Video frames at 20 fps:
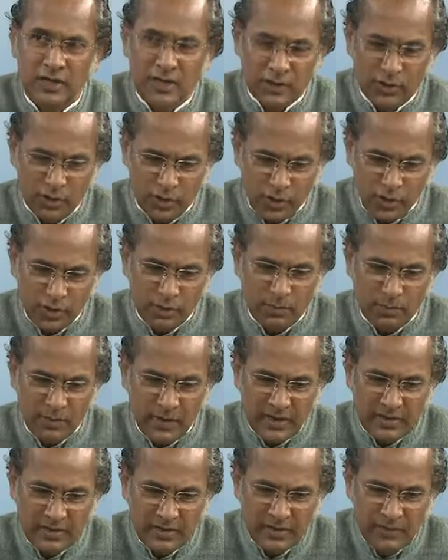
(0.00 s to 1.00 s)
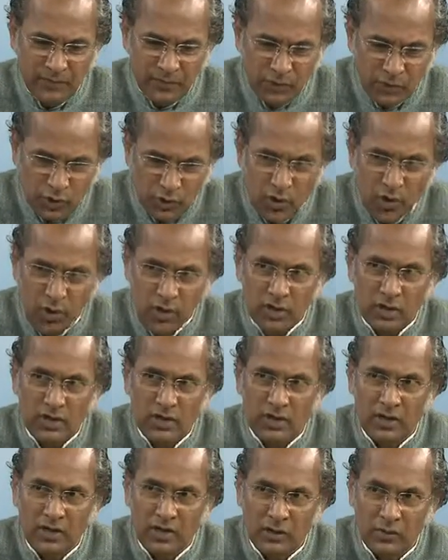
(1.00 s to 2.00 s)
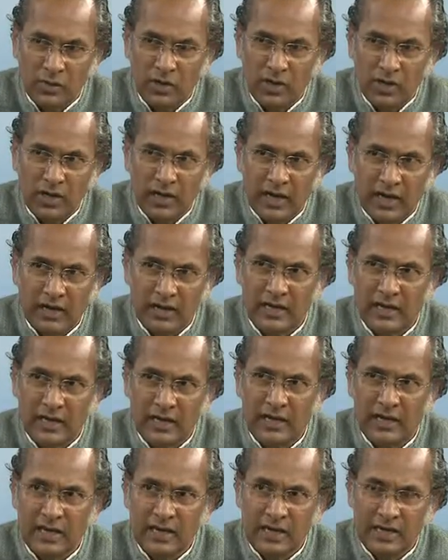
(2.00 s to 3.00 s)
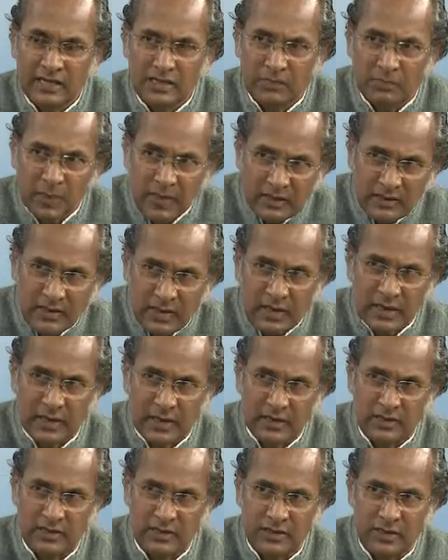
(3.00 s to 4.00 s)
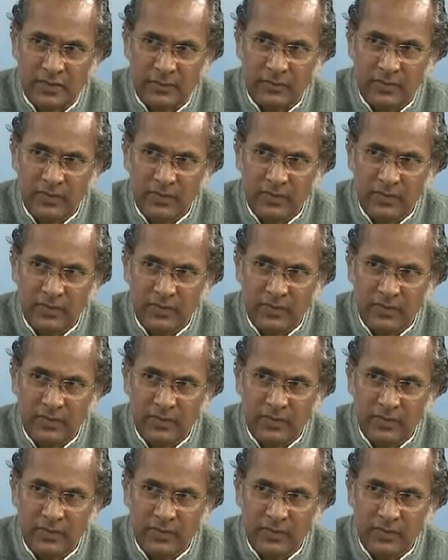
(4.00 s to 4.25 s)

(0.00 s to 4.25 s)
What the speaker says: You got to press thought, word and deed as mantric energy,